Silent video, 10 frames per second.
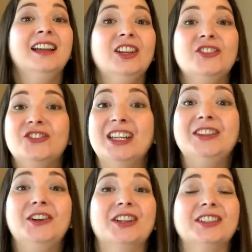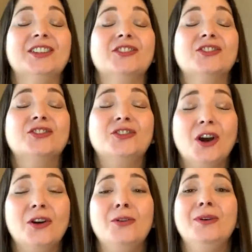She looked
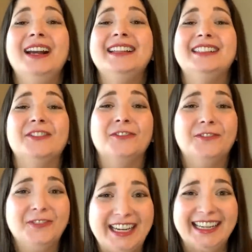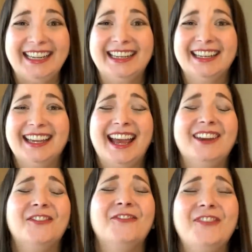so defeated
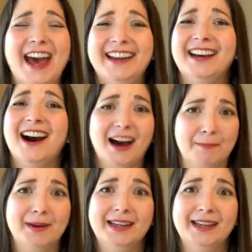and fed up.